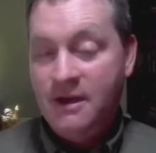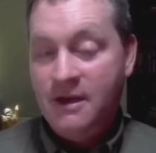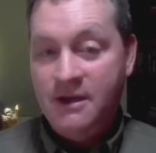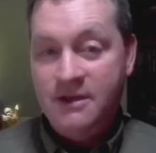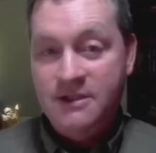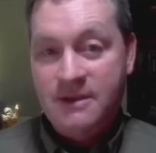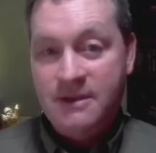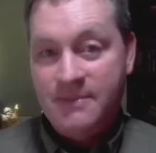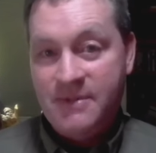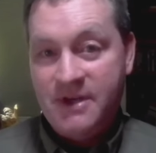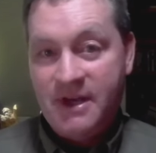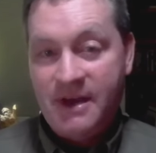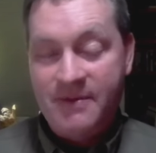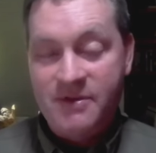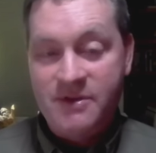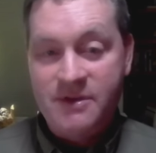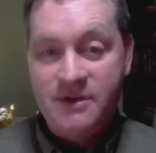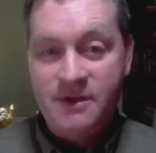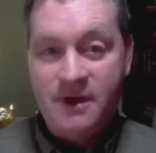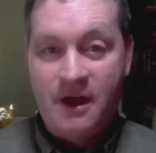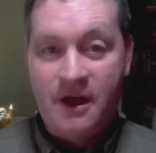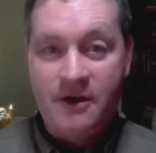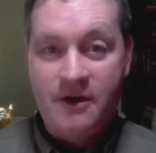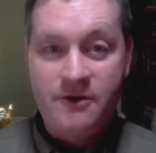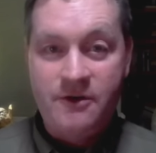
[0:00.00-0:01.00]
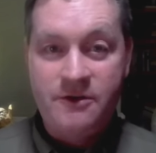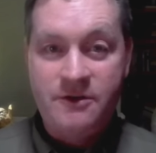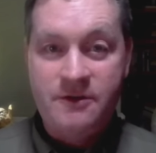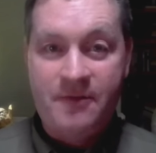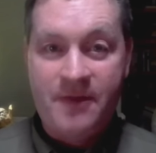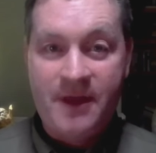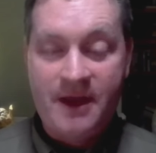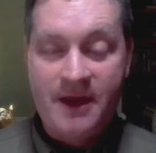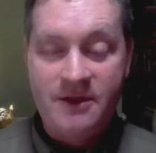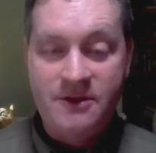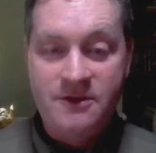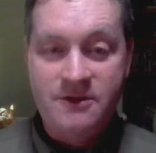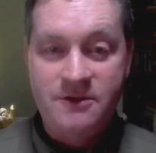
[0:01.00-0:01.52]
sometimes hundreds of
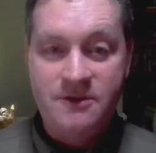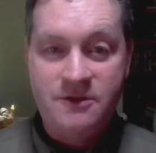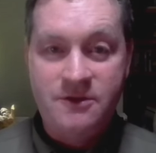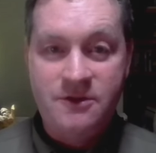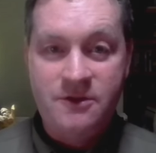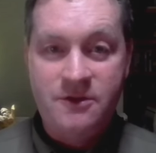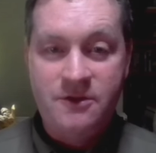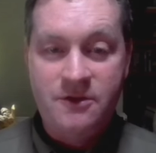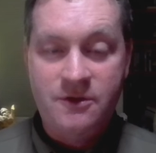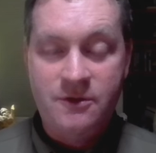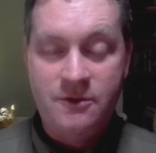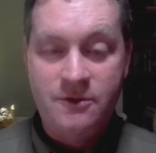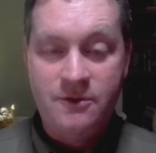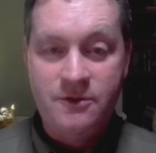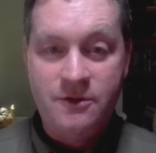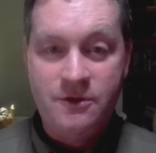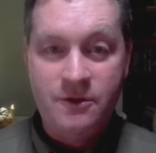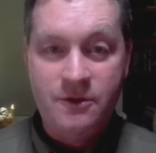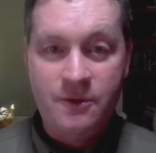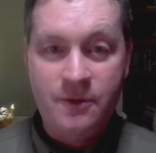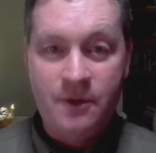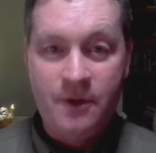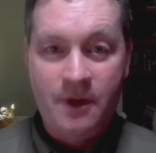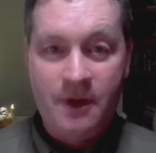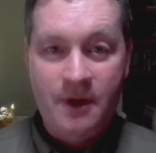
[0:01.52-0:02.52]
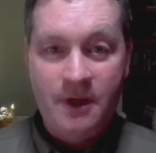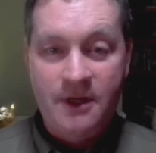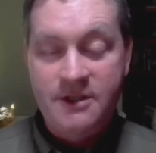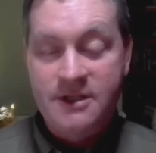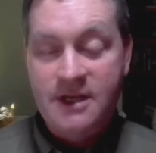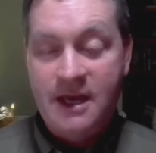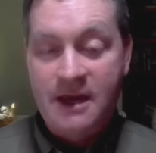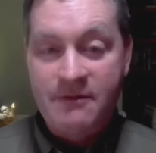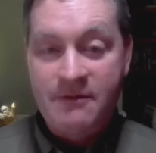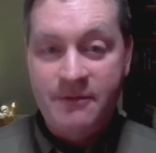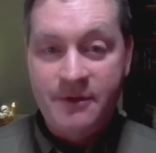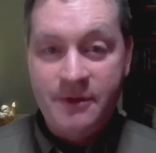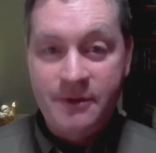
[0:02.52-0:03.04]
thousands due to
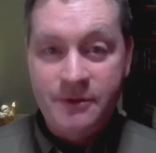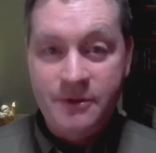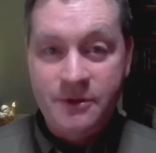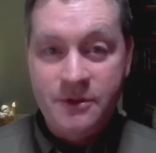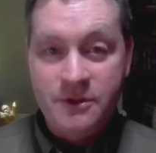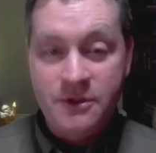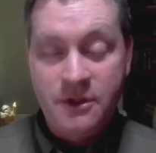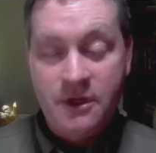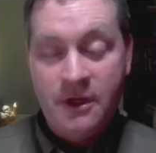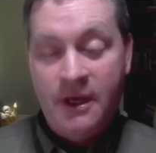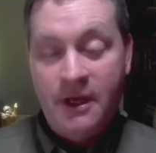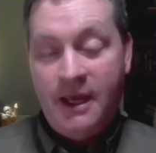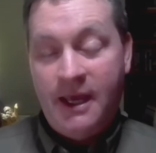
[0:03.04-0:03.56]
typhoons.